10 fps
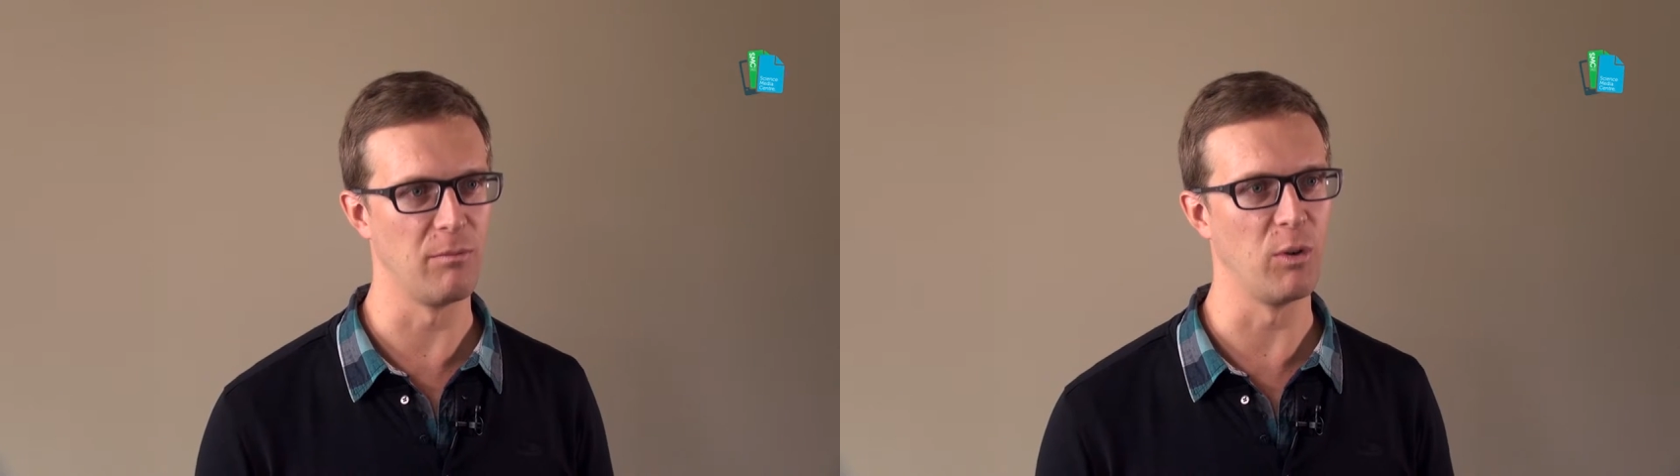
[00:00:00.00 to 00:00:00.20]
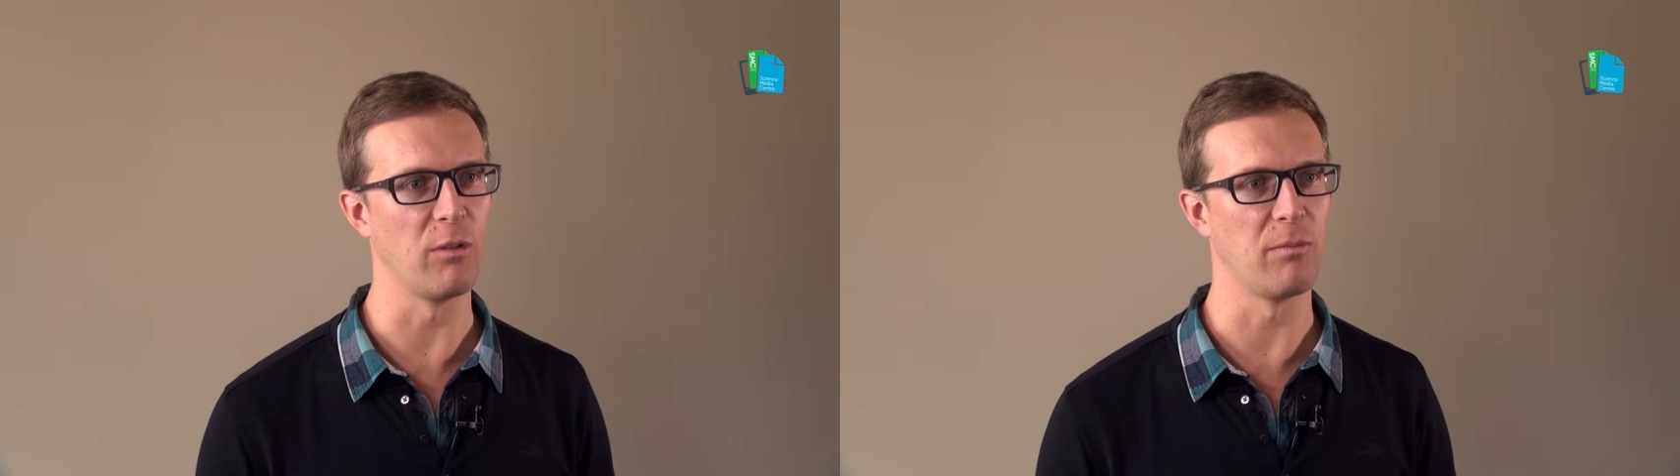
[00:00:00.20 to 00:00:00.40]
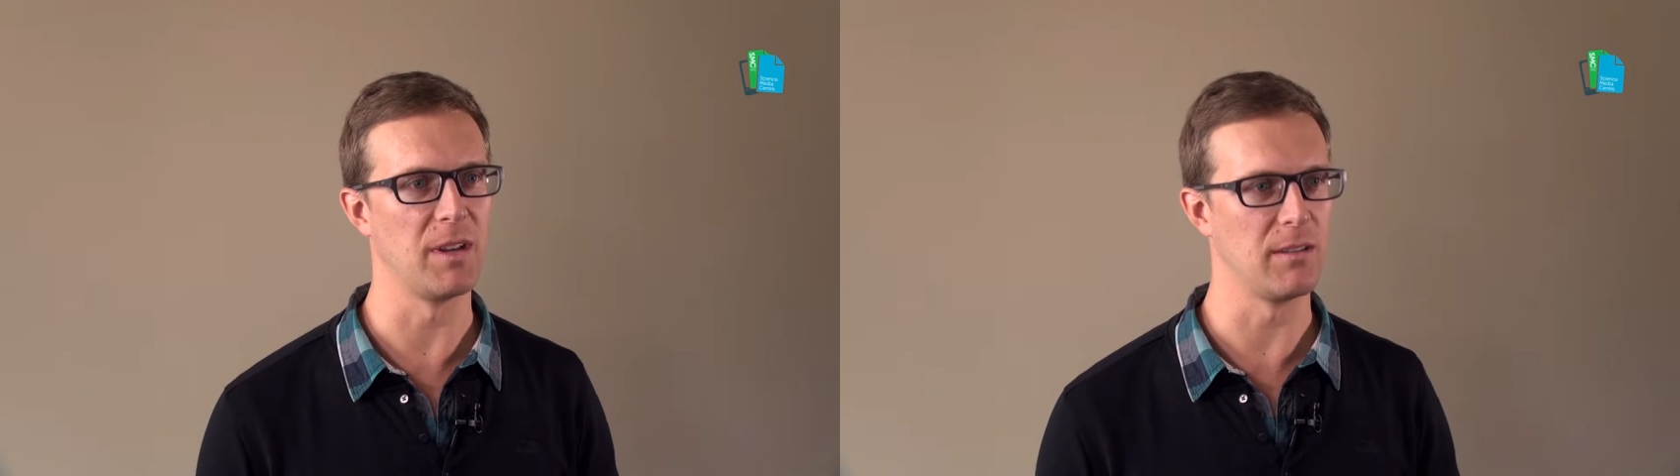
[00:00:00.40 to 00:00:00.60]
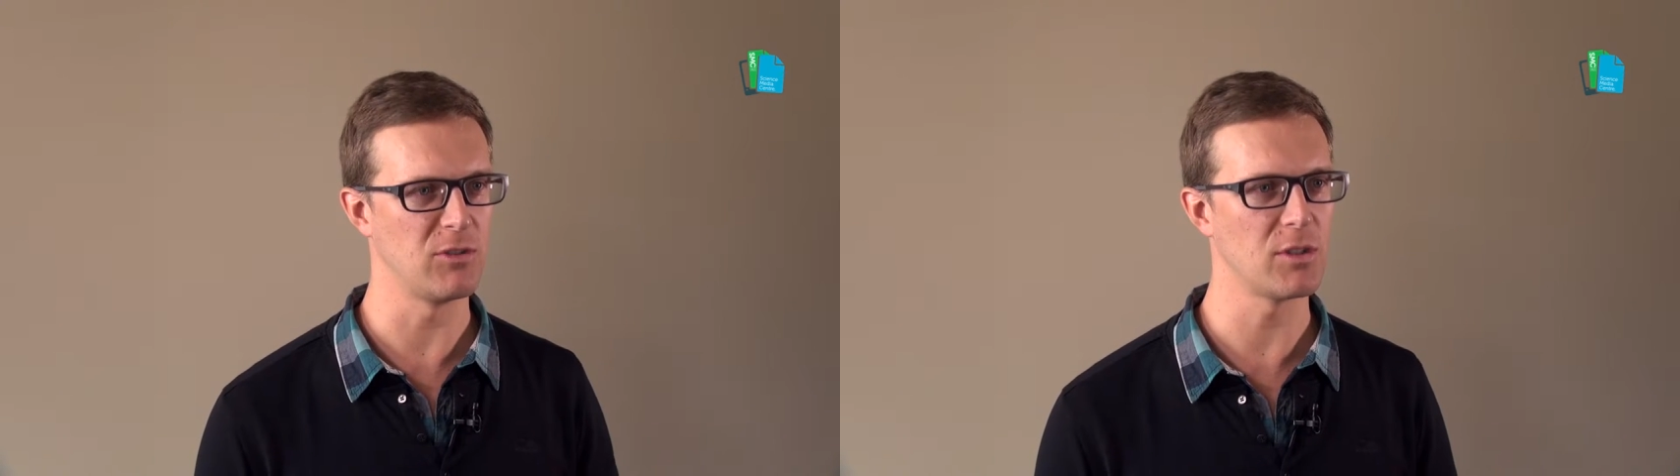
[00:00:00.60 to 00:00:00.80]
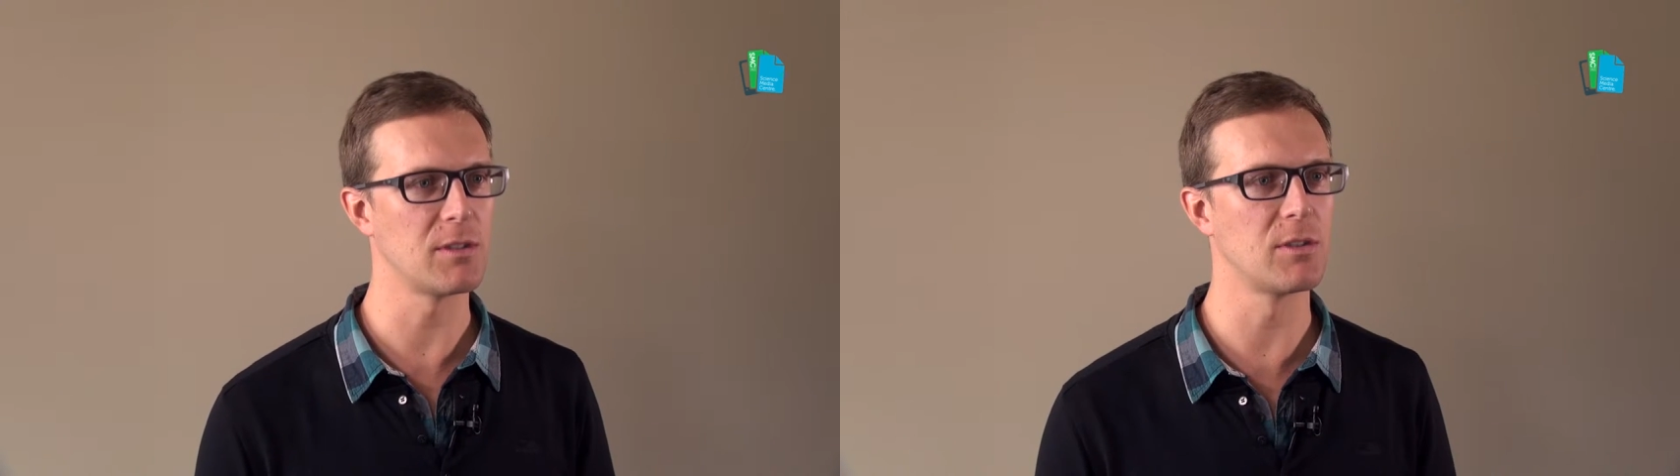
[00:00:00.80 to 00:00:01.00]
movement and
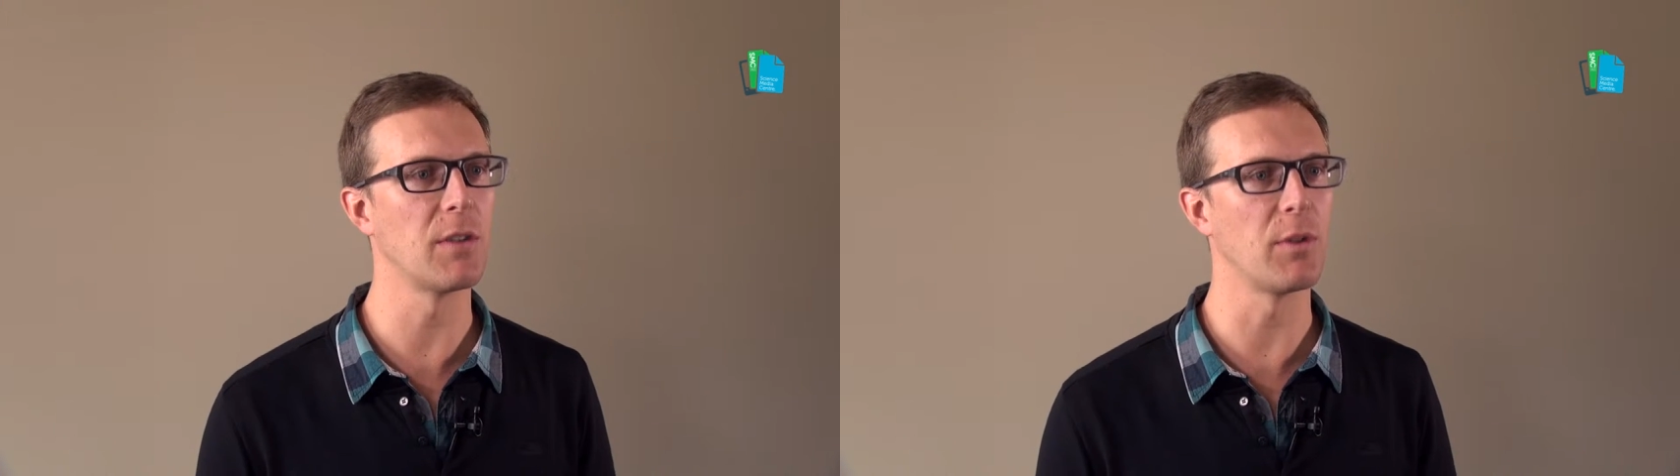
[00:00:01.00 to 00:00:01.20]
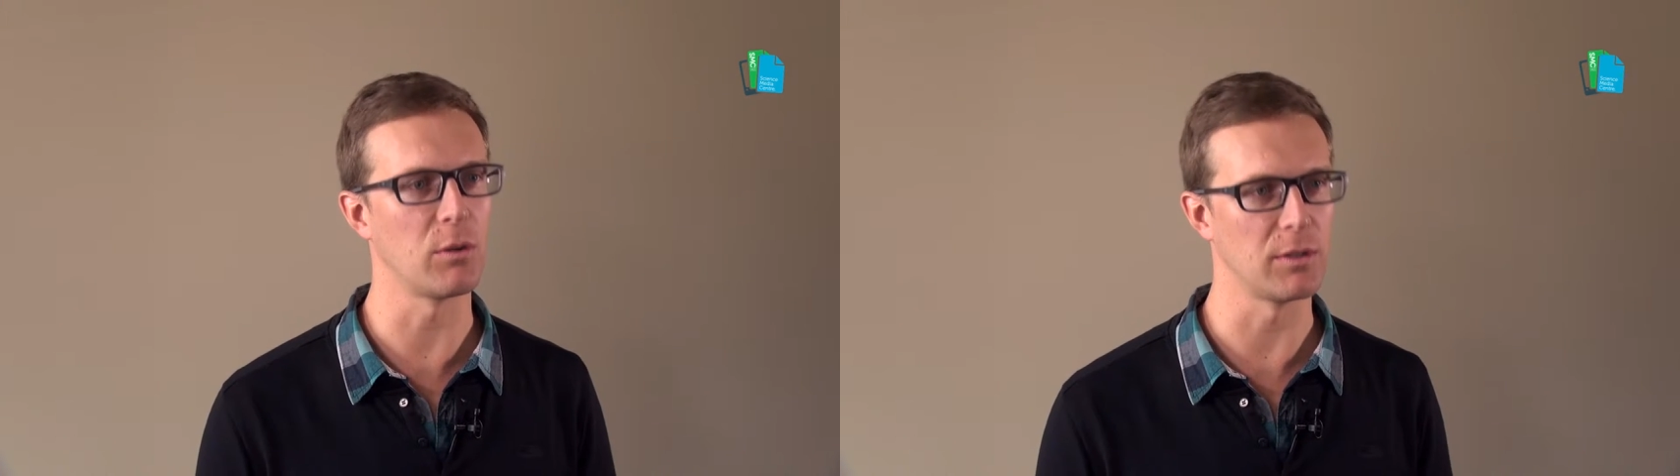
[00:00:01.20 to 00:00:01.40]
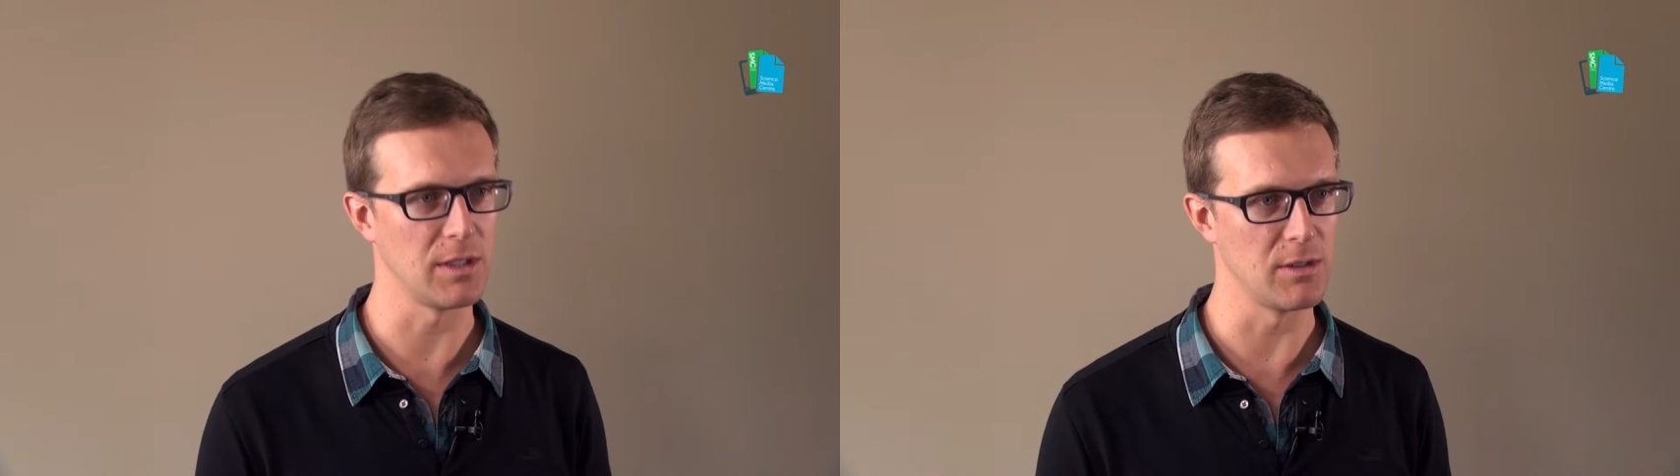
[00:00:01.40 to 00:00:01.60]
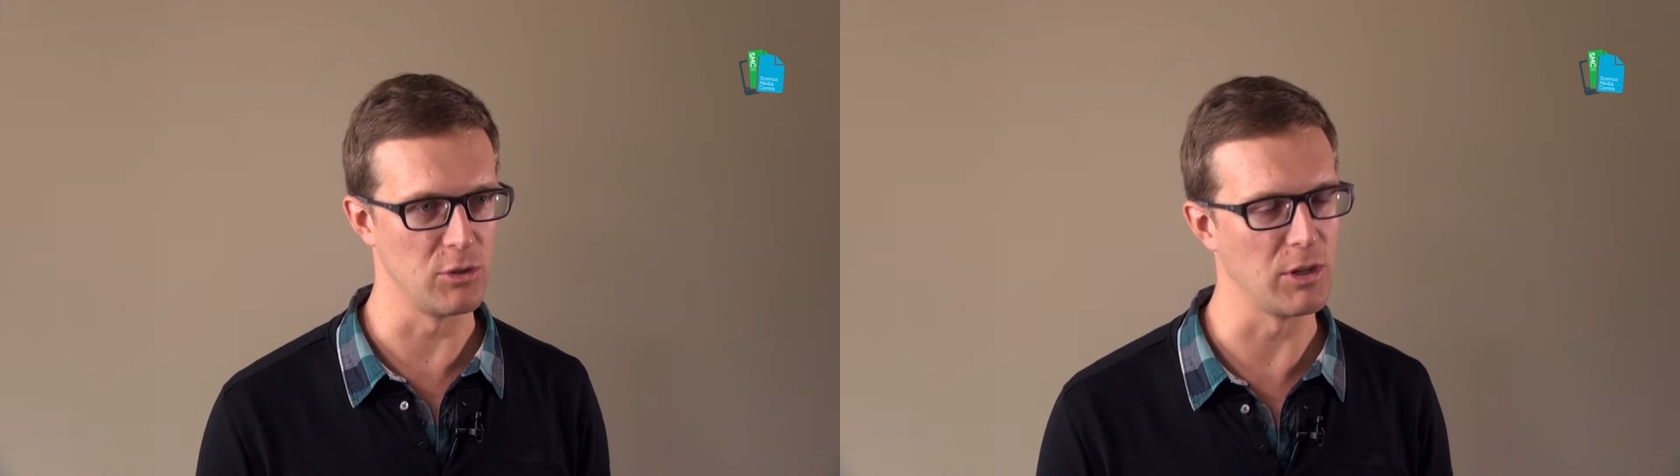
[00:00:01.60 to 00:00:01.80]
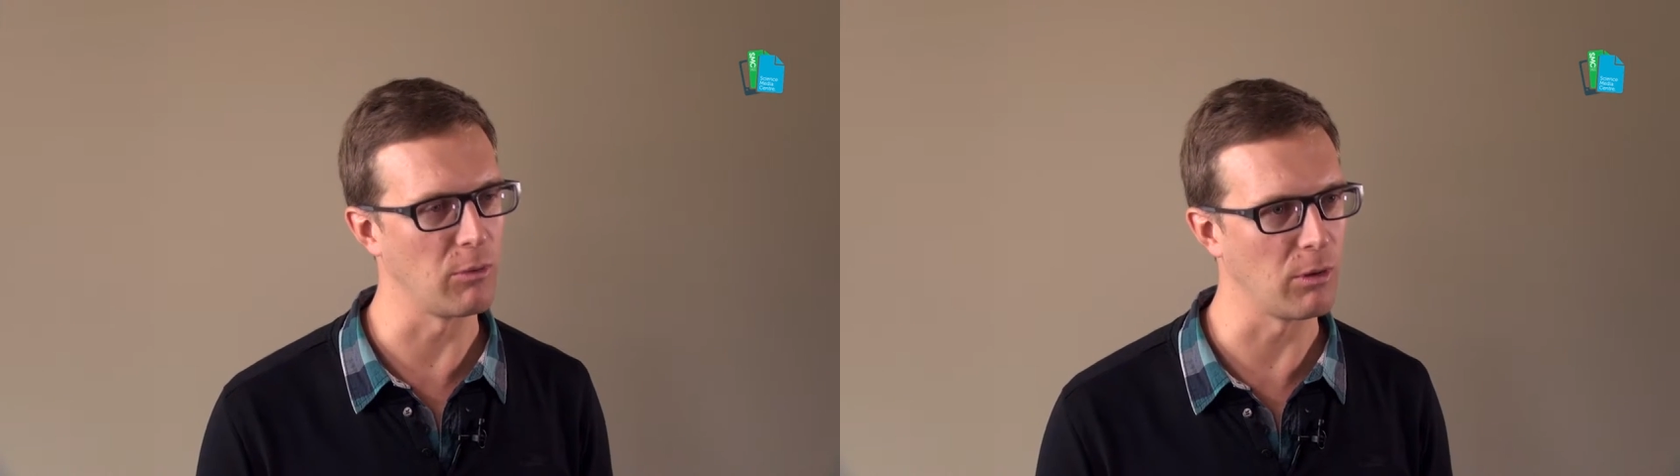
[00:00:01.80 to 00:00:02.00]
just difficulties
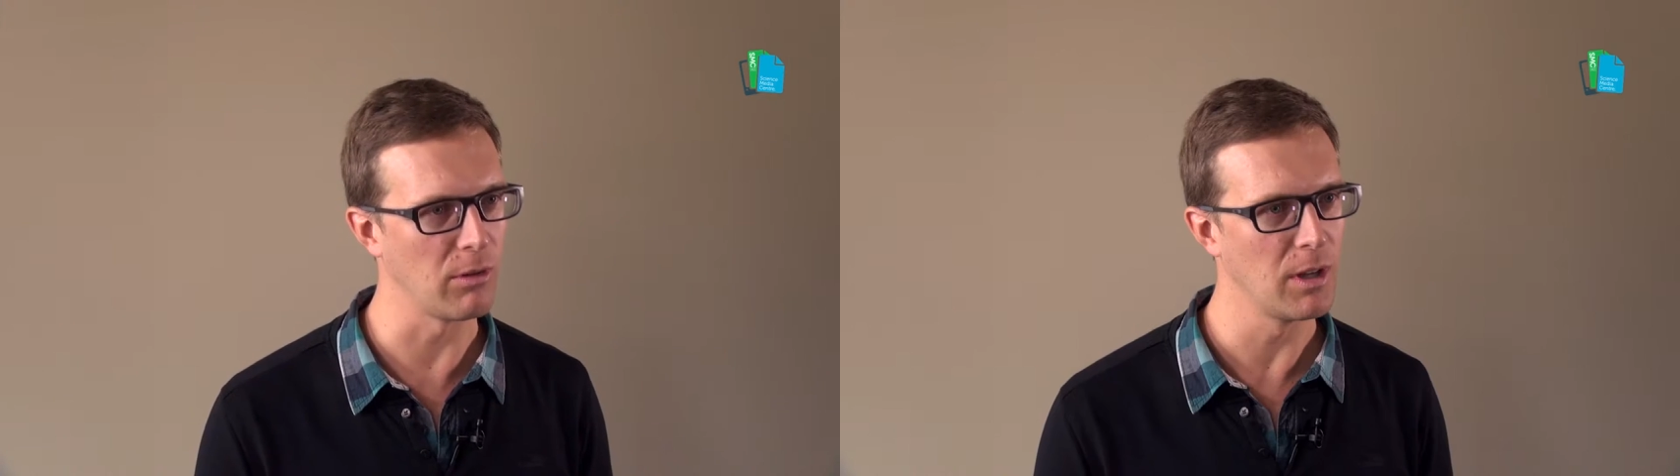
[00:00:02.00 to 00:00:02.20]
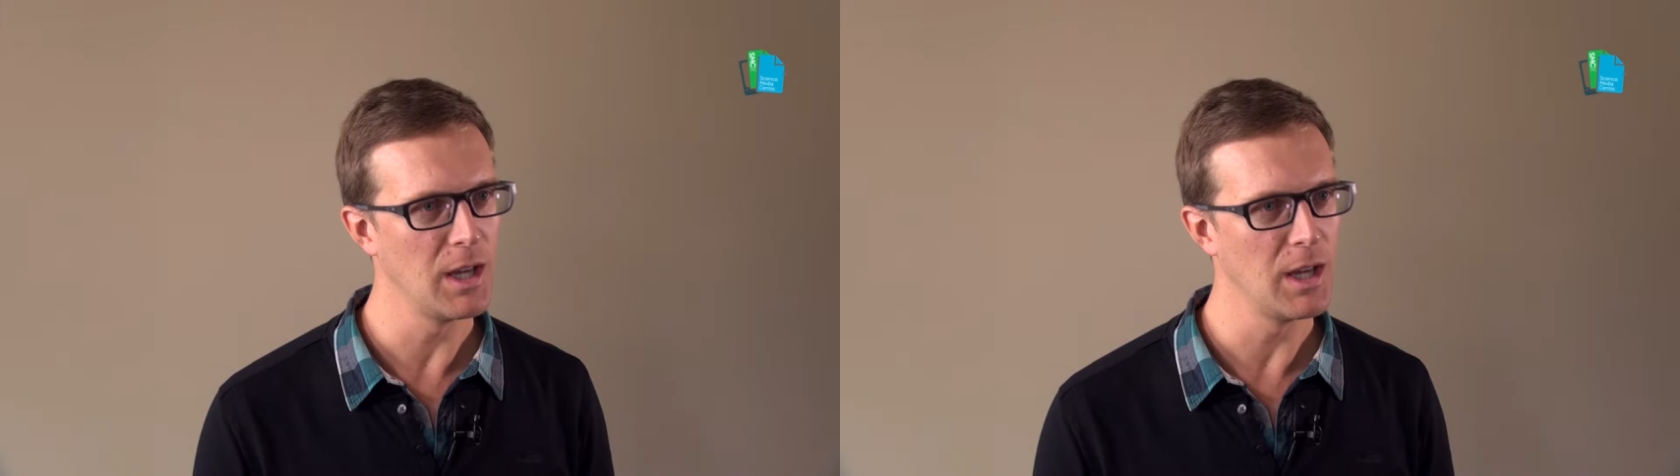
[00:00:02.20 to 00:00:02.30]
in general.